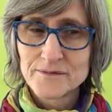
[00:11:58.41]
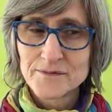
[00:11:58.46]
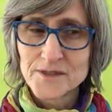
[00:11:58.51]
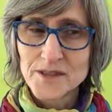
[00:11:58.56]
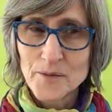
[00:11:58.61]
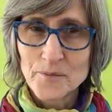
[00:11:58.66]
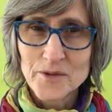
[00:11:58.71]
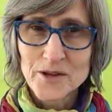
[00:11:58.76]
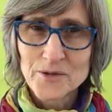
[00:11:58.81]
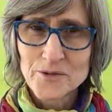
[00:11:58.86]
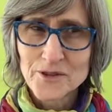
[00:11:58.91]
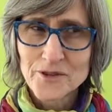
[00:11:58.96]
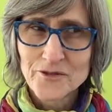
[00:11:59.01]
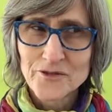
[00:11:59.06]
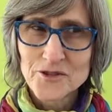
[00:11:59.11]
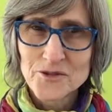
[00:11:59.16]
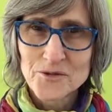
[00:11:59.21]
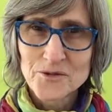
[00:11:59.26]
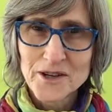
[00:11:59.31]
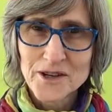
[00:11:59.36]
Somebody with a
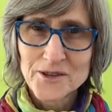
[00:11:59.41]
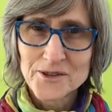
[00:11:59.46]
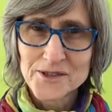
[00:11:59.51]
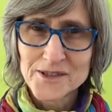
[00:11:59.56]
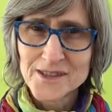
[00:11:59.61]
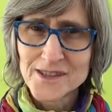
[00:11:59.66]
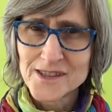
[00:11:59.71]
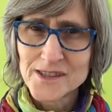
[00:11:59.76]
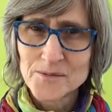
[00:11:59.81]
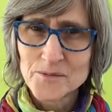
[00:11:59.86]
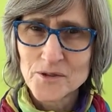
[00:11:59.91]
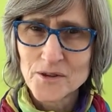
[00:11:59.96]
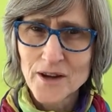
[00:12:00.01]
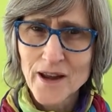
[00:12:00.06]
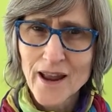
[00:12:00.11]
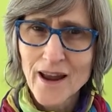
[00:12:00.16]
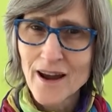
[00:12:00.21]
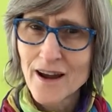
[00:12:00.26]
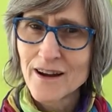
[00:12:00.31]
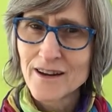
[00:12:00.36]
few wrinkles and some
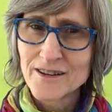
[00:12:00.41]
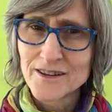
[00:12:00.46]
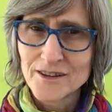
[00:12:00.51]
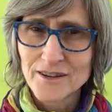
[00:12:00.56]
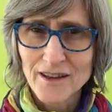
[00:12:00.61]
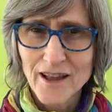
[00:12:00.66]
gray hair in your